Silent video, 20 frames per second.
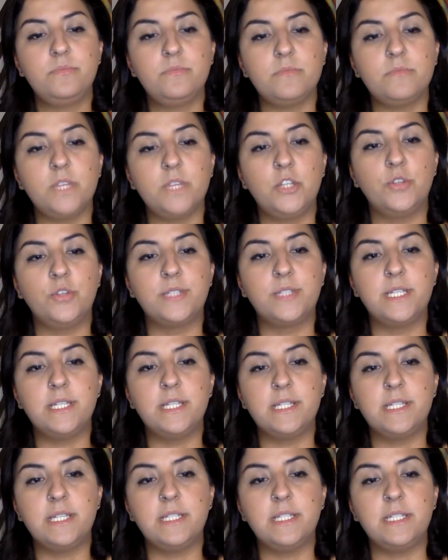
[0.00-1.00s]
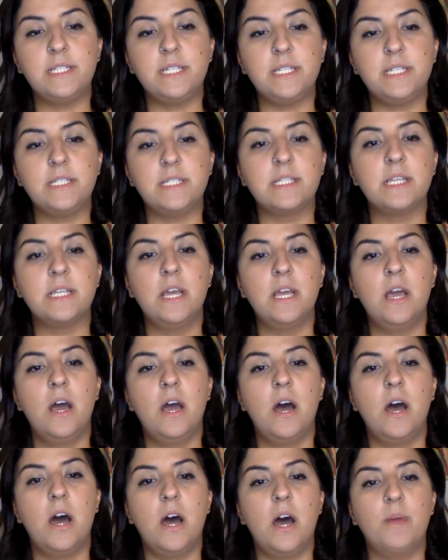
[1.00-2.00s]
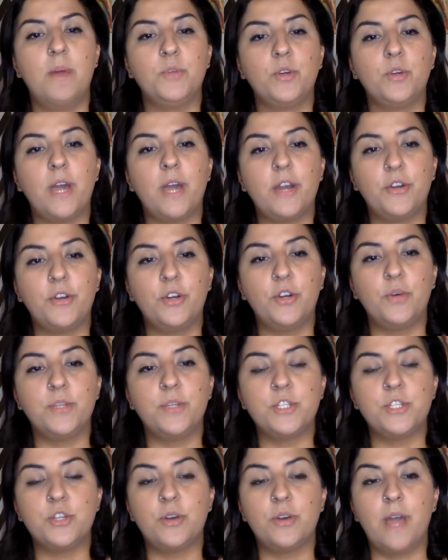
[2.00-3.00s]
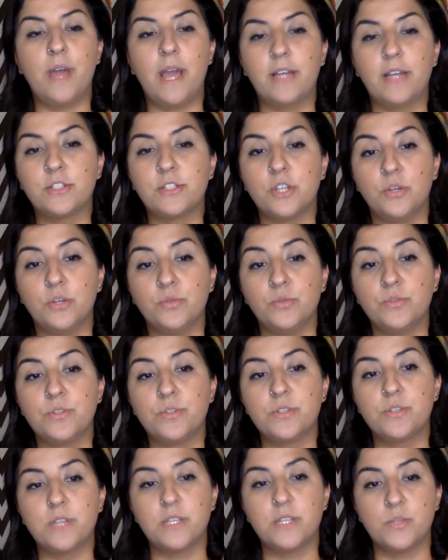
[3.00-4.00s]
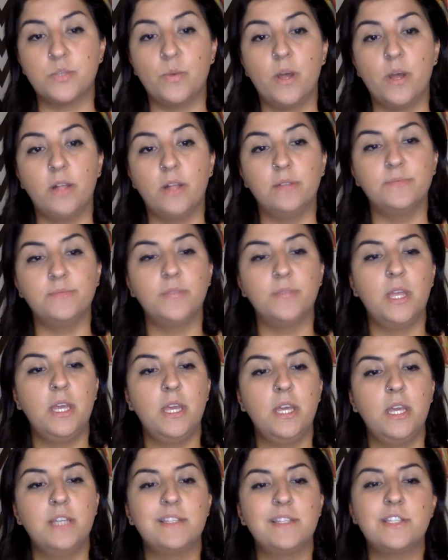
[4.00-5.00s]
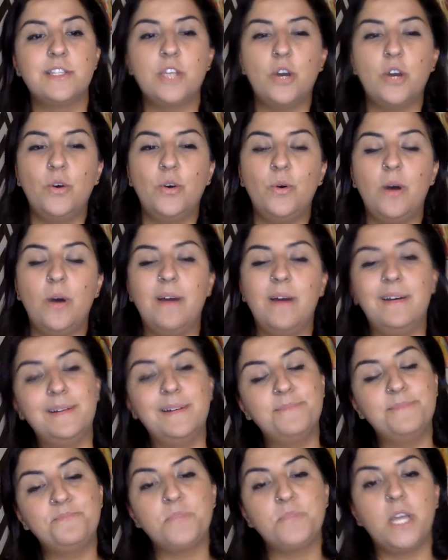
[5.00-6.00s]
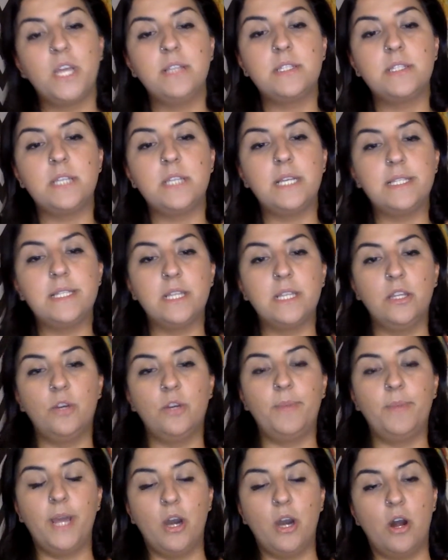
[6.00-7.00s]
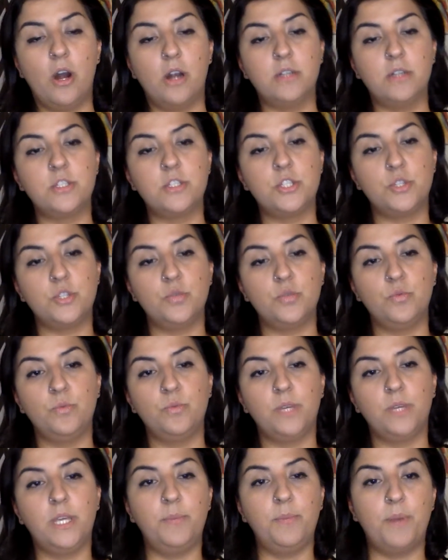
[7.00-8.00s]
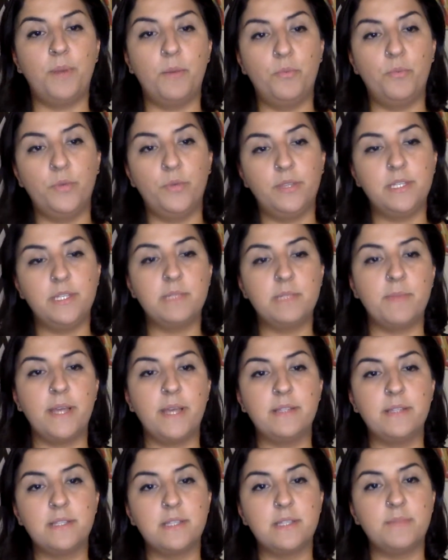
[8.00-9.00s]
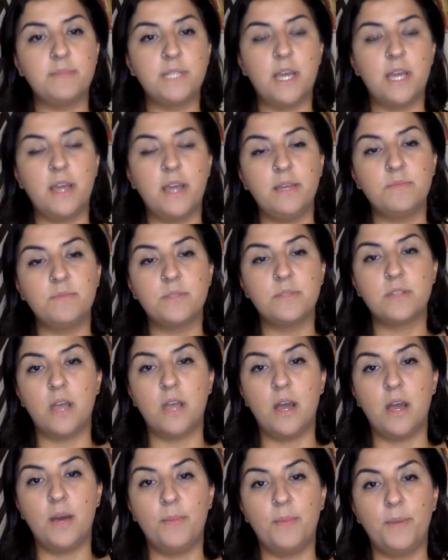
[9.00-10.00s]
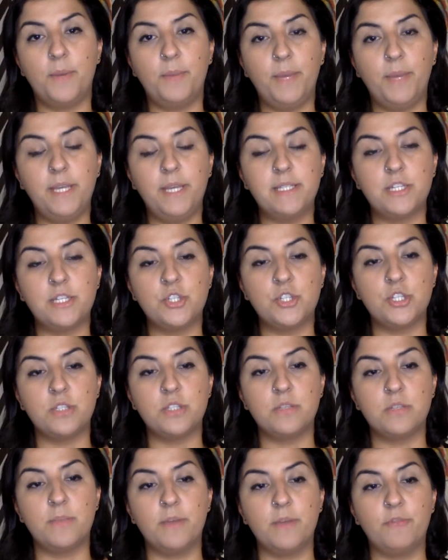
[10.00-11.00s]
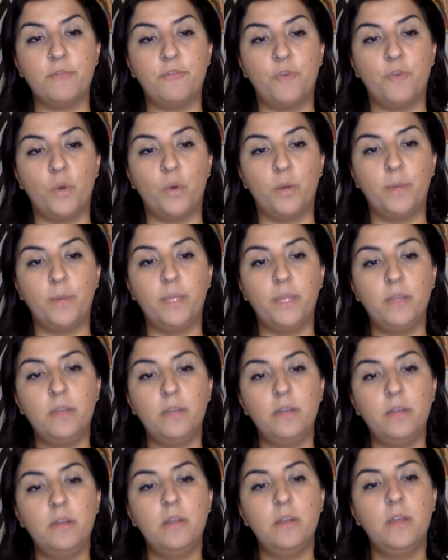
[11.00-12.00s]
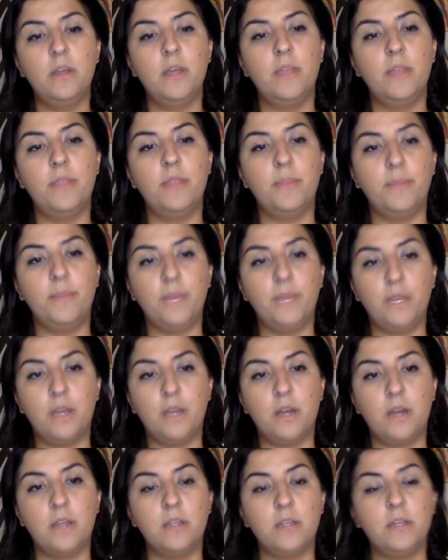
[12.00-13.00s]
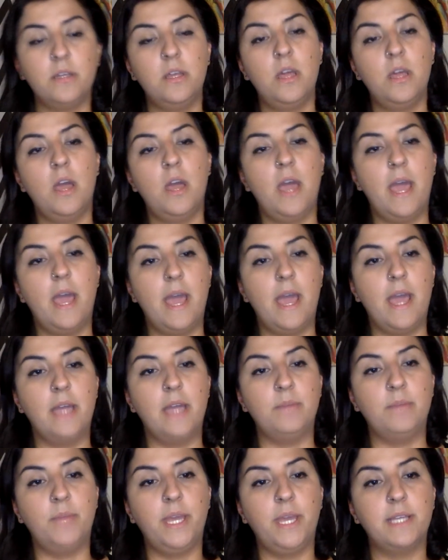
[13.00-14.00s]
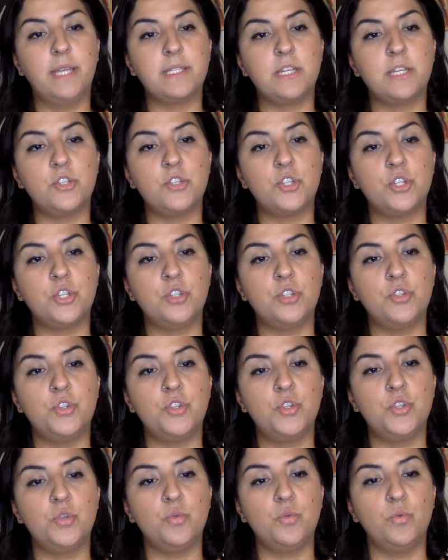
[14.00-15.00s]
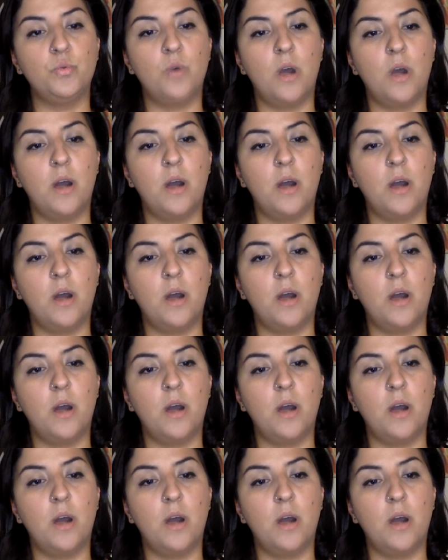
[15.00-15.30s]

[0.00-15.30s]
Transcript: Your TZDs, you gotta know it's your actose as well. So it's a little bit hard to keep up with these meds sometimes, but pay attention to metformin, the big gun, and pay attention to